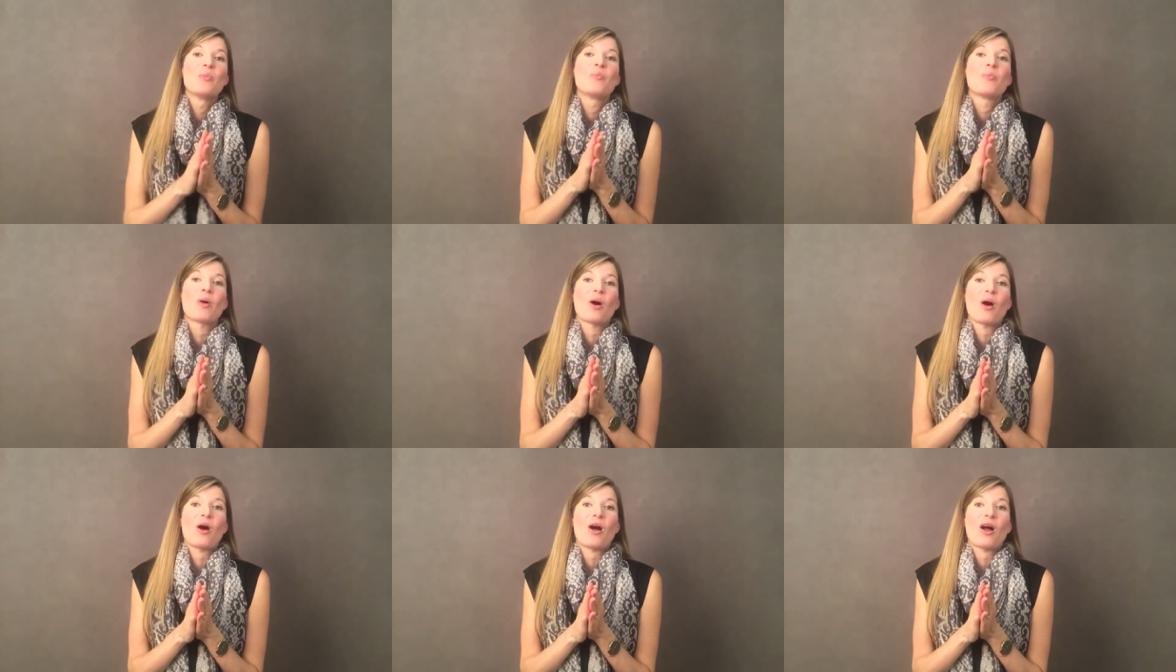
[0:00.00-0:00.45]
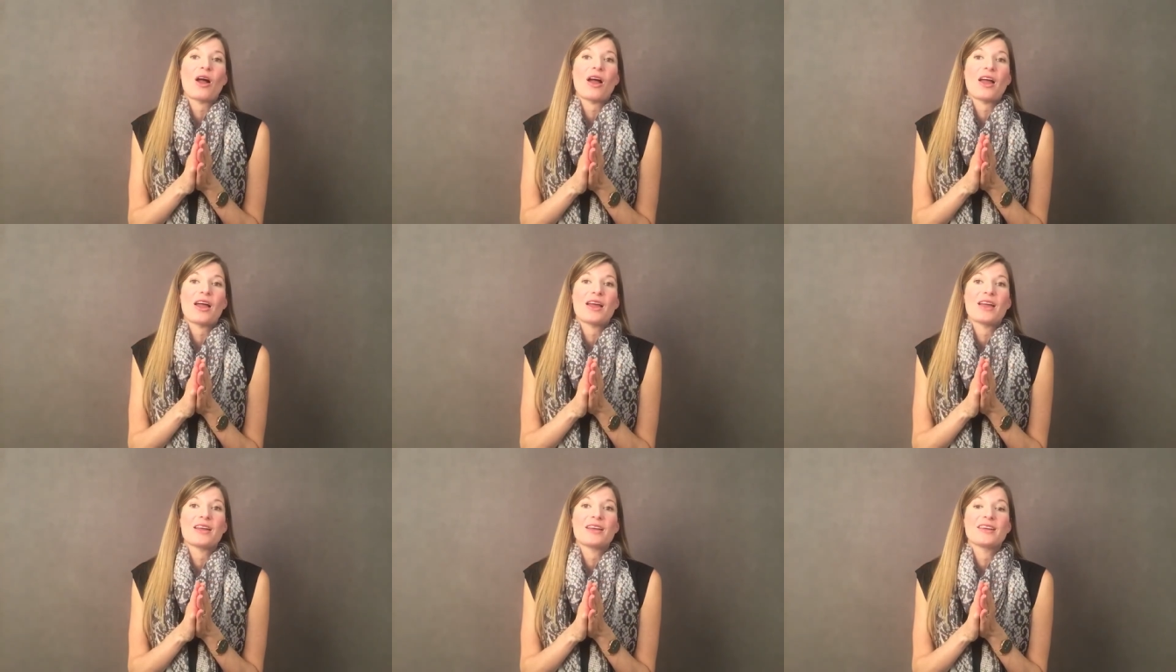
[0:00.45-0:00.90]

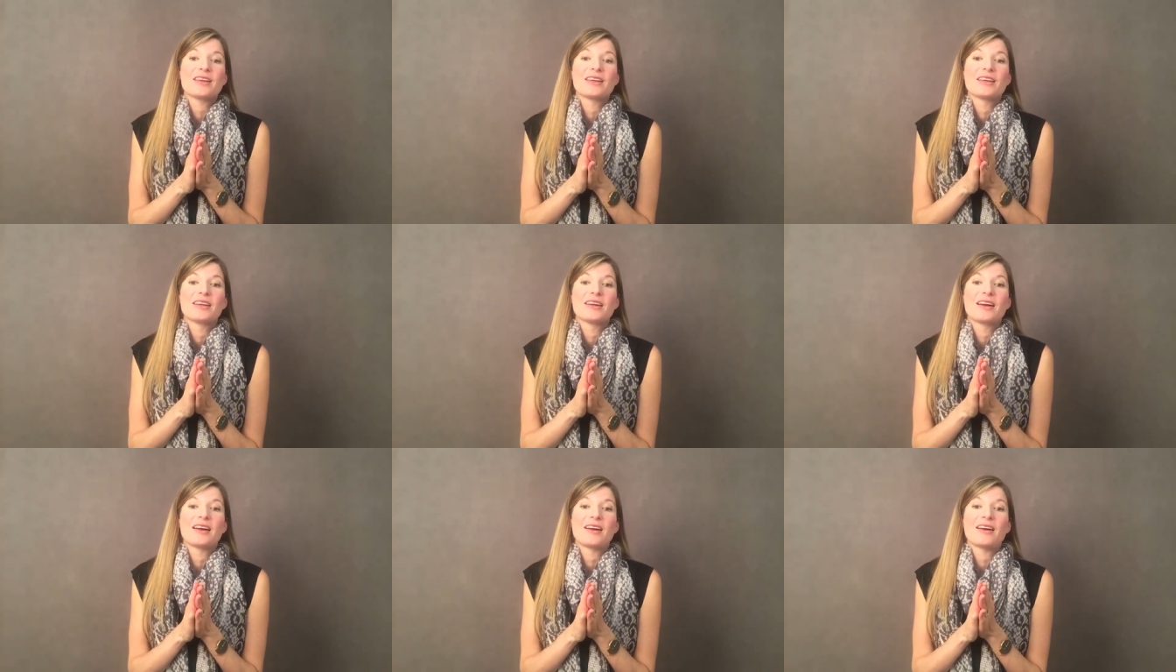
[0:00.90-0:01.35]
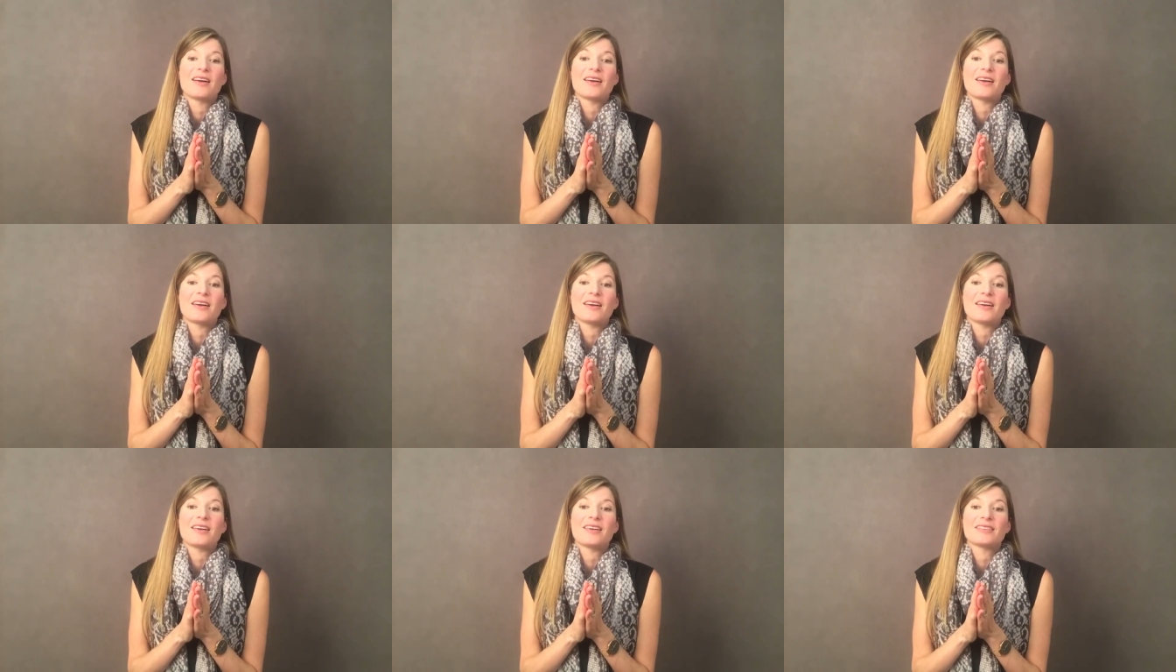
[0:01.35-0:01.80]
by
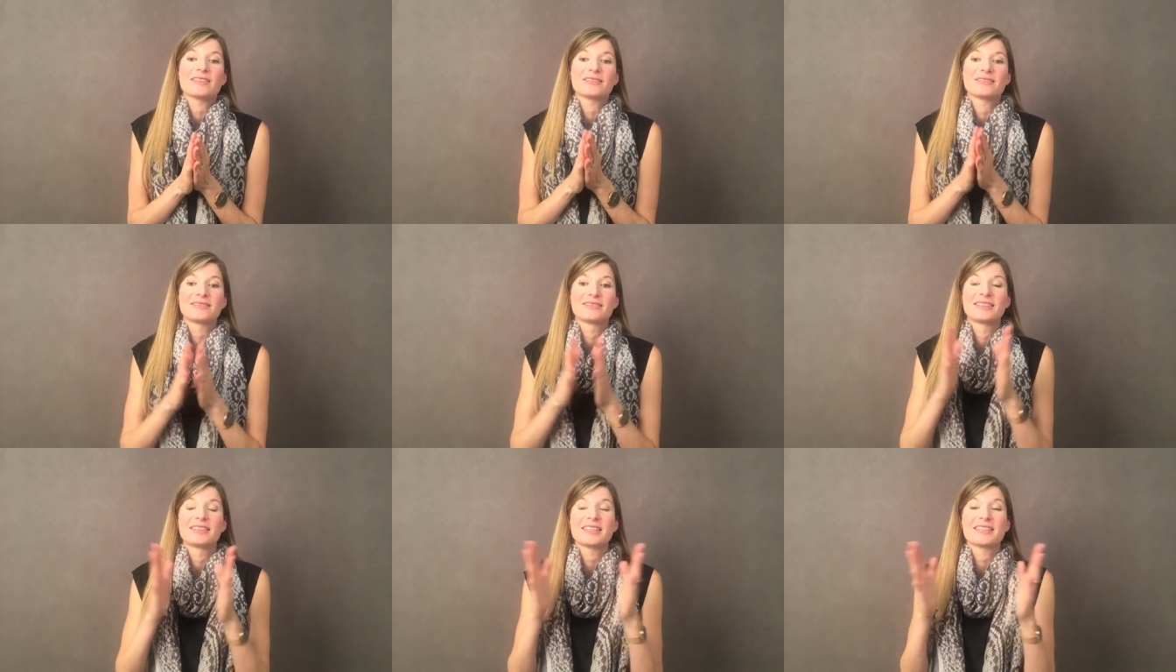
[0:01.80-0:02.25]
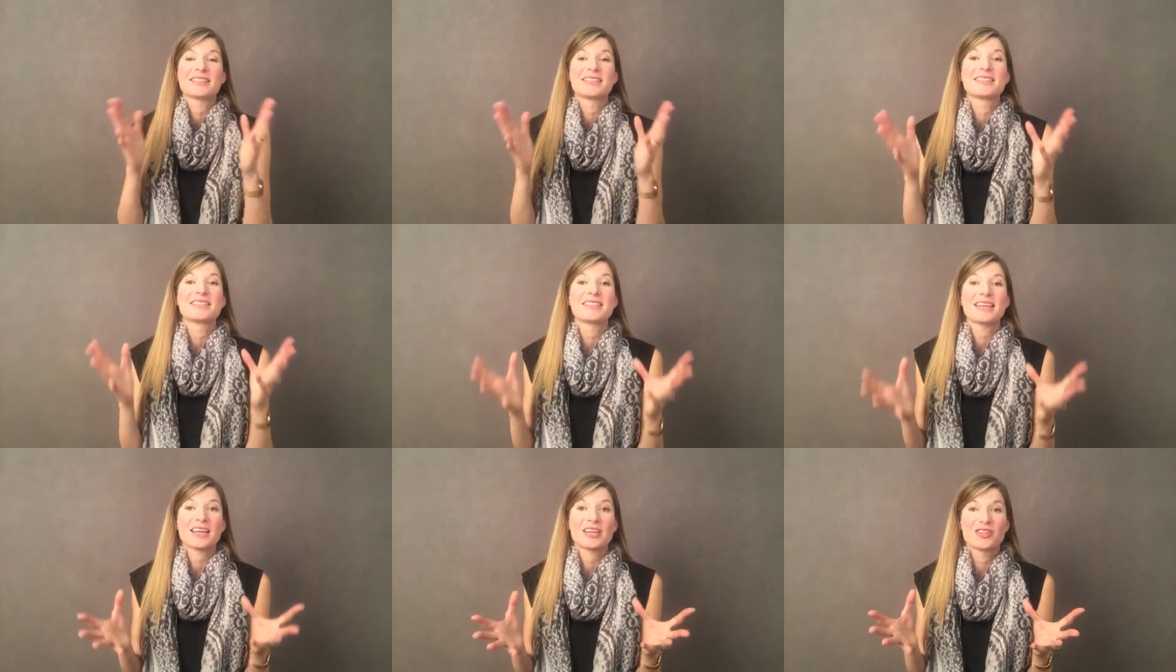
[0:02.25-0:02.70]
the
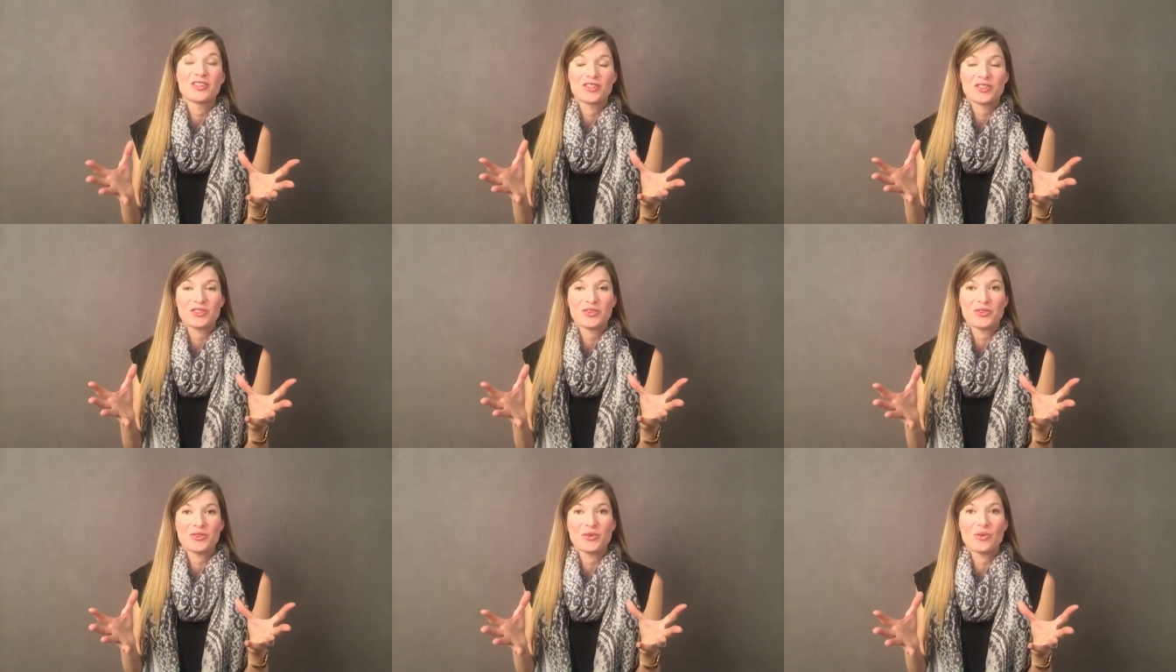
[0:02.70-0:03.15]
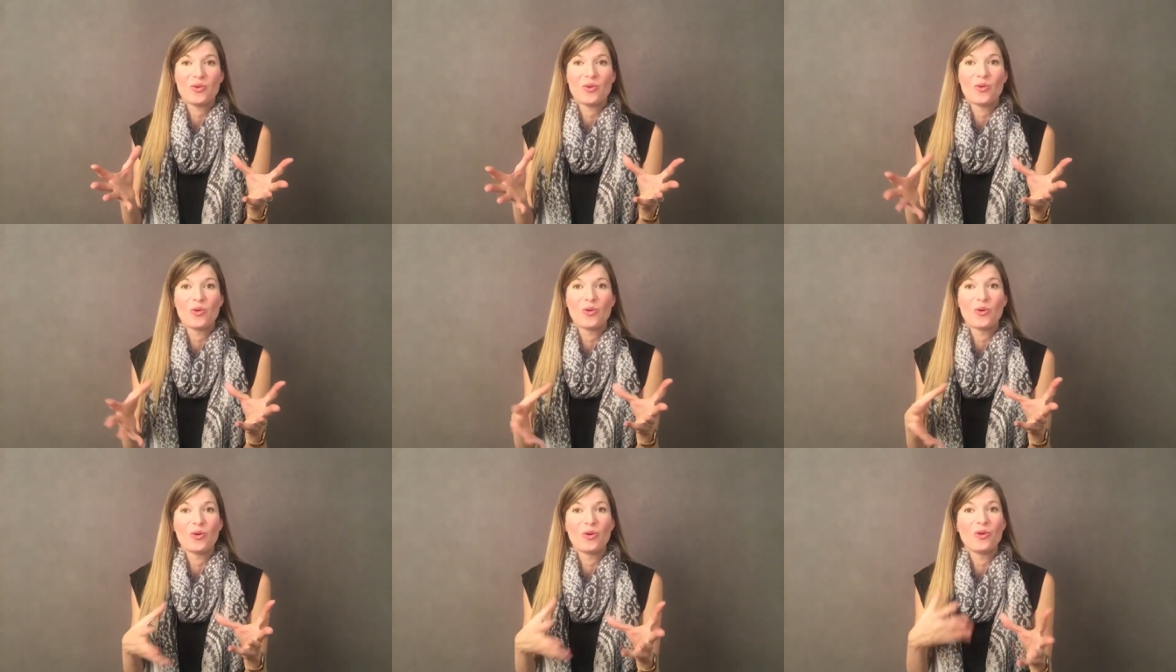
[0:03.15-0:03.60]
section
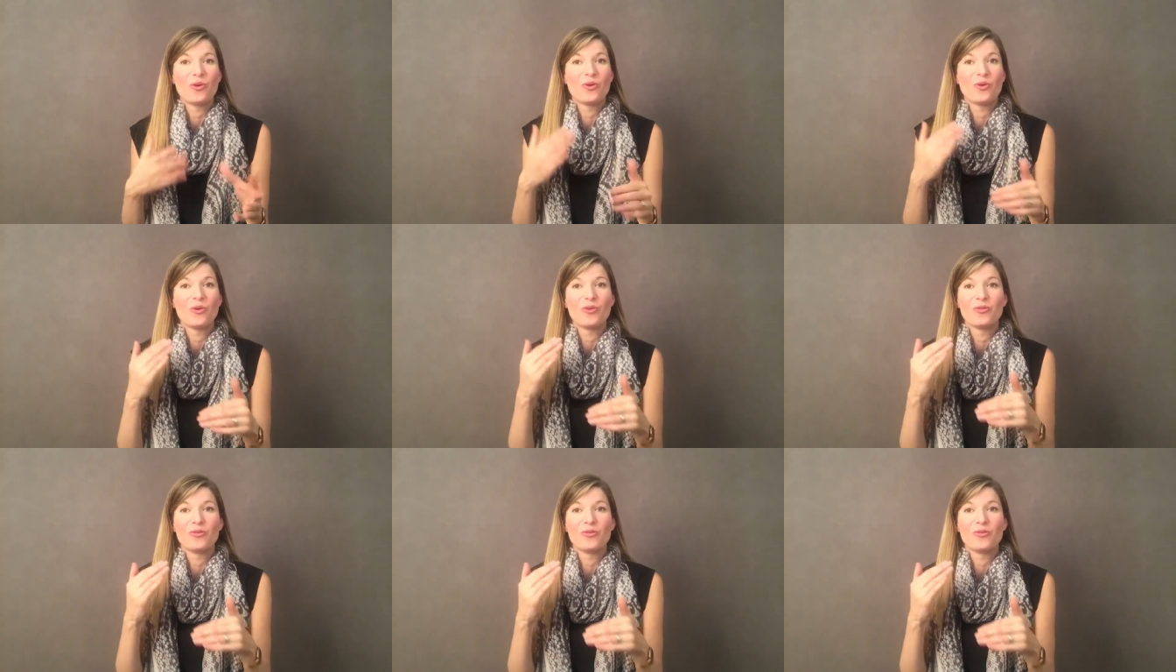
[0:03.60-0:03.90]
or